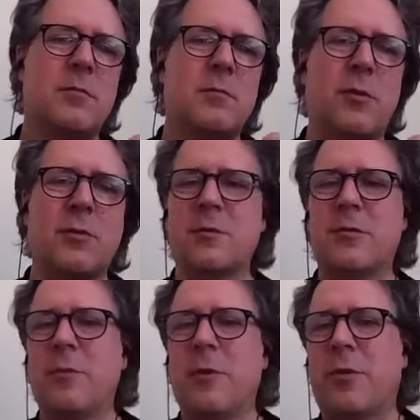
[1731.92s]
not
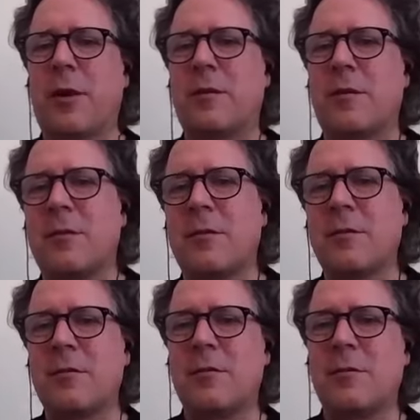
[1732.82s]
extremely
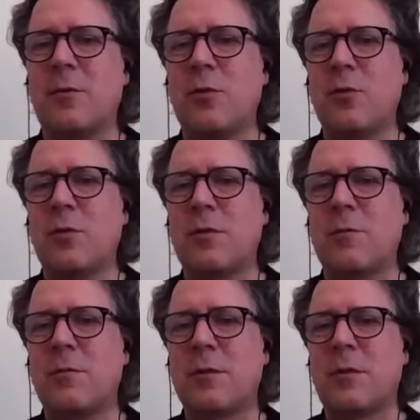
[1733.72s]
practical to
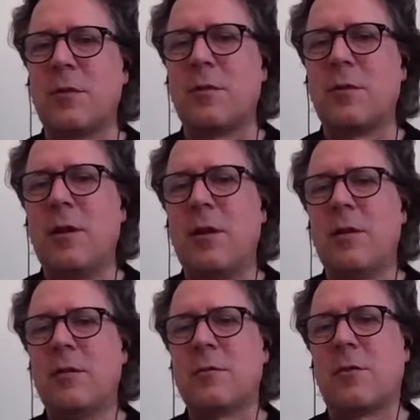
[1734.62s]
use. Still,
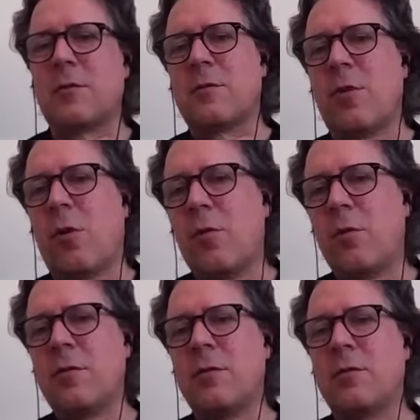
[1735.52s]
it's also
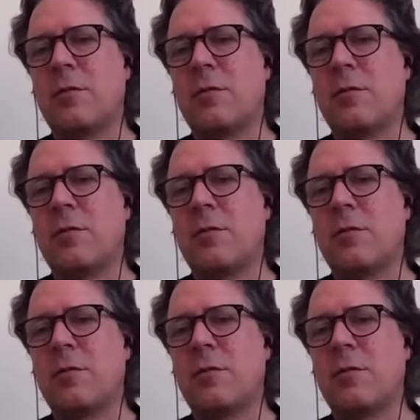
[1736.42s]
slow.